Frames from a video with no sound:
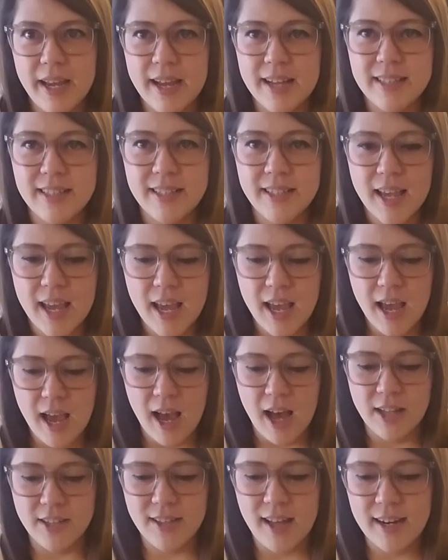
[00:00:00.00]
It's
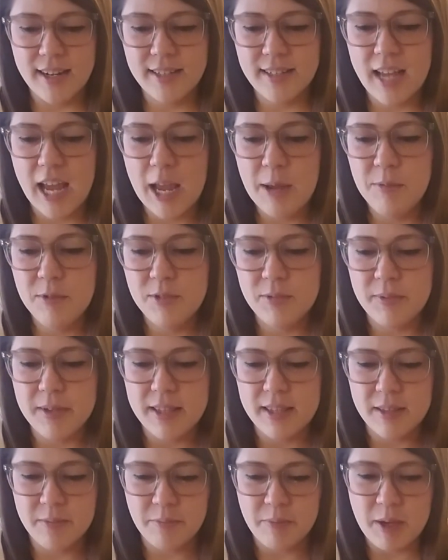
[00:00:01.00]
a lot of times
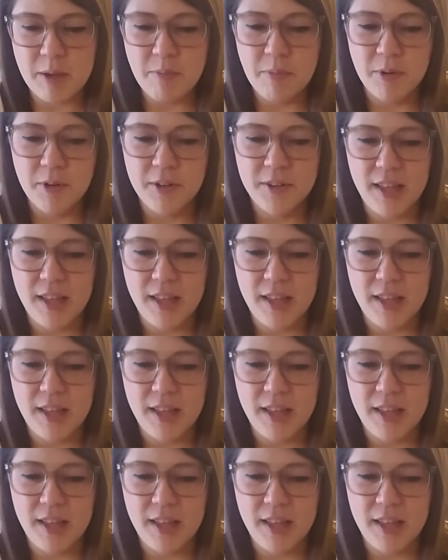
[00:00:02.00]
with people